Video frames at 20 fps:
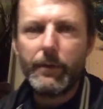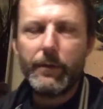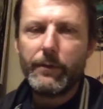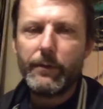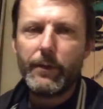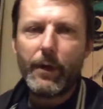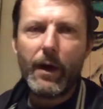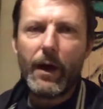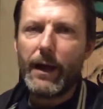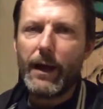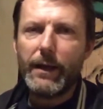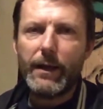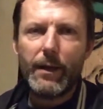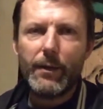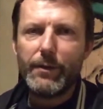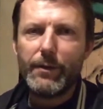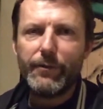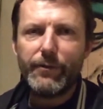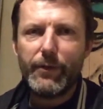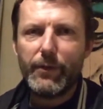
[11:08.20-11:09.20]
I hate
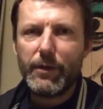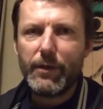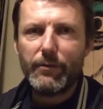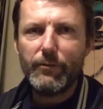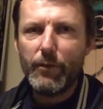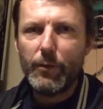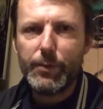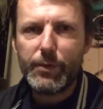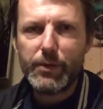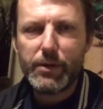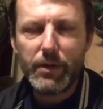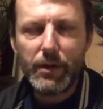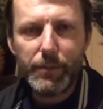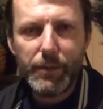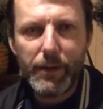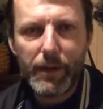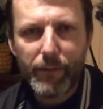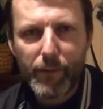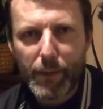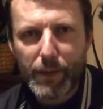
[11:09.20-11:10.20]
going to fucking rubbish tip.
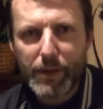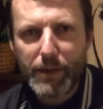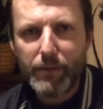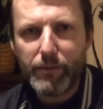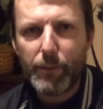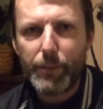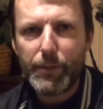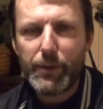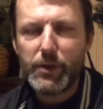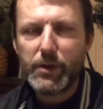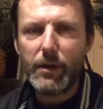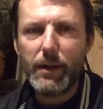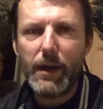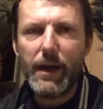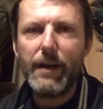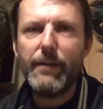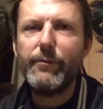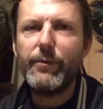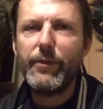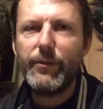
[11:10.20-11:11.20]
You ever been to rubbish tip?
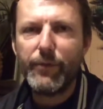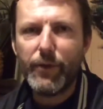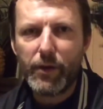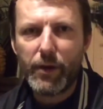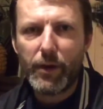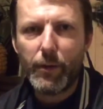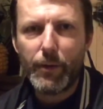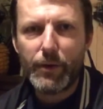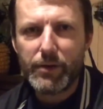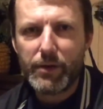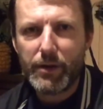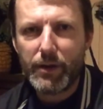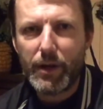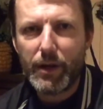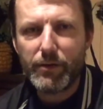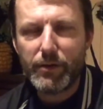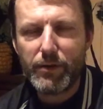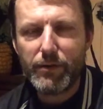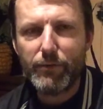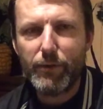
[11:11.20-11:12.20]
Every fucker wants to
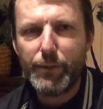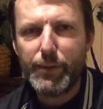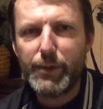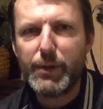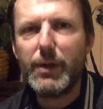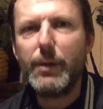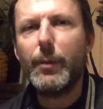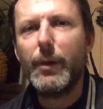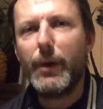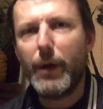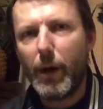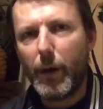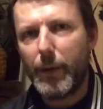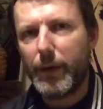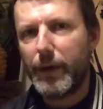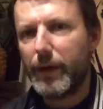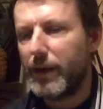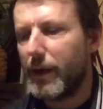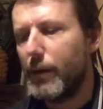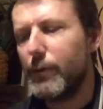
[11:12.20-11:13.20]
go to the rubbish tip when I
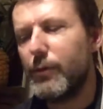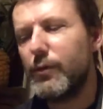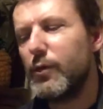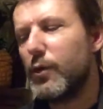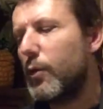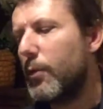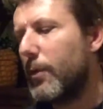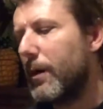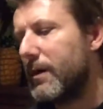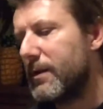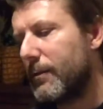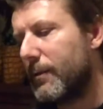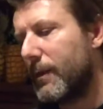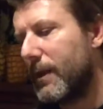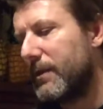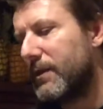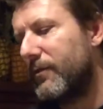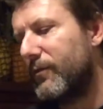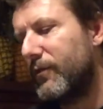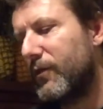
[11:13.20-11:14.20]
want to go. There's always a
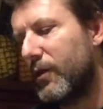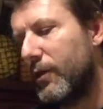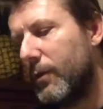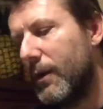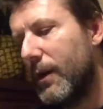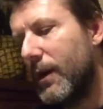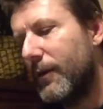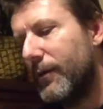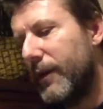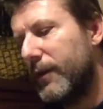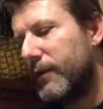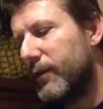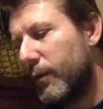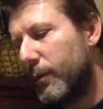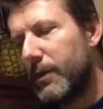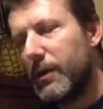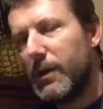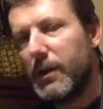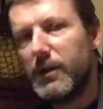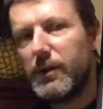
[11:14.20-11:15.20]
massive queue. They're
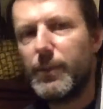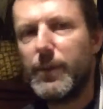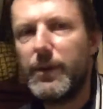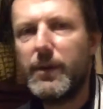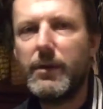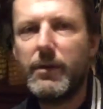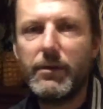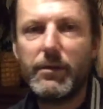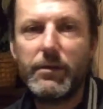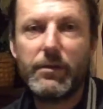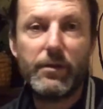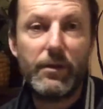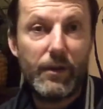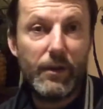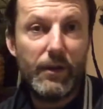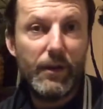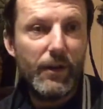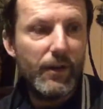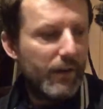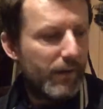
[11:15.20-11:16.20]
doing this because
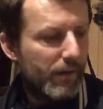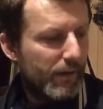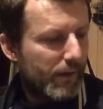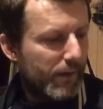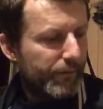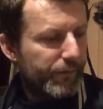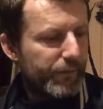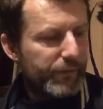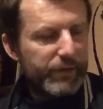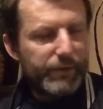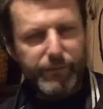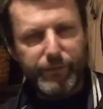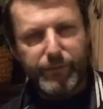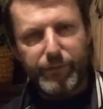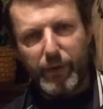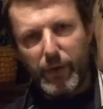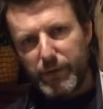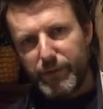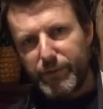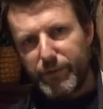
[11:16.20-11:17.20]
it's the
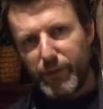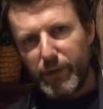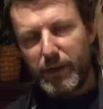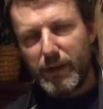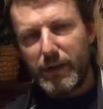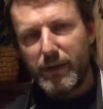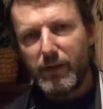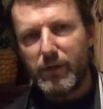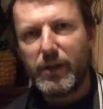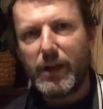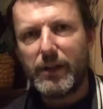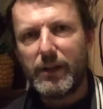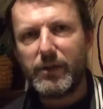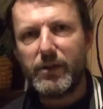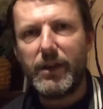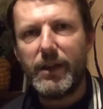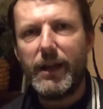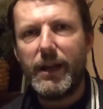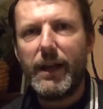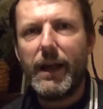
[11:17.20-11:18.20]
first fucking chance
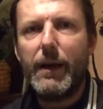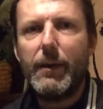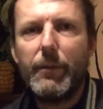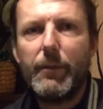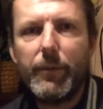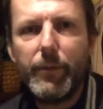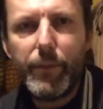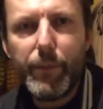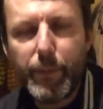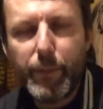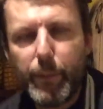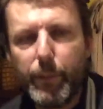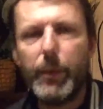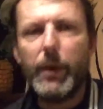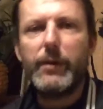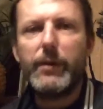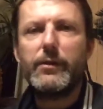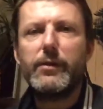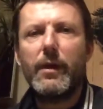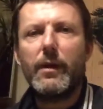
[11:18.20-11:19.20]
to get out
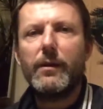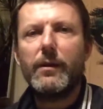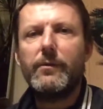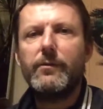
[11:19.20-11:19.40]
where it's not